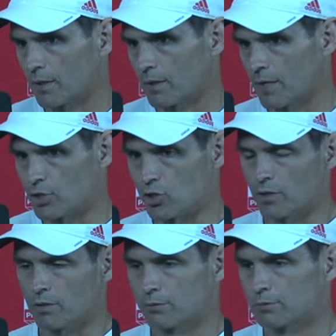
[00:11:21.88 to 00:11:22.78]

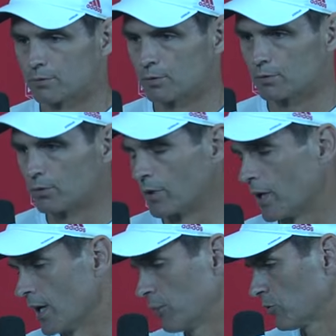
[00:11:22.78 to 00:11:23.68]
KG
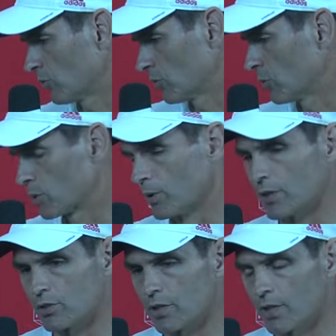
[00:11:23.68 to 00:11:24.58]
Grimes is doing a
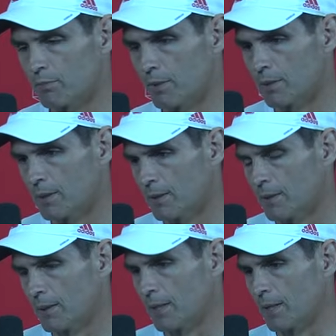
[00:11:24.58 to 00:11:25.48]
great job,
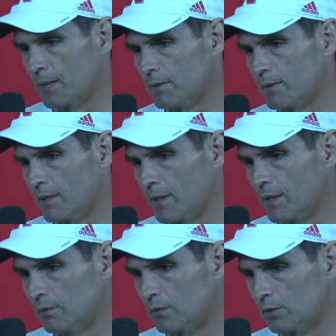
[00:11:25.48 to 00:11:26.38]
and
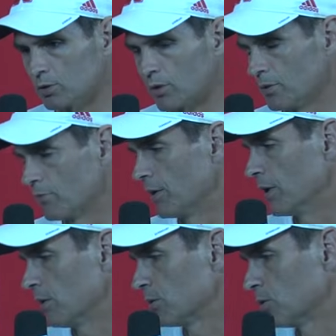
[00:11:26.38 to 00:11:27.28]
Latrell
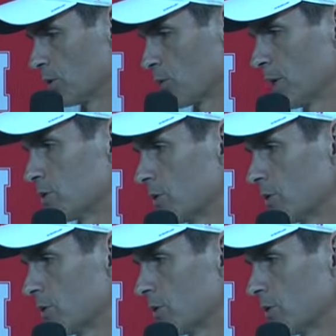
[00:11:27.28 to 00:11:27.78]
Novell doing a great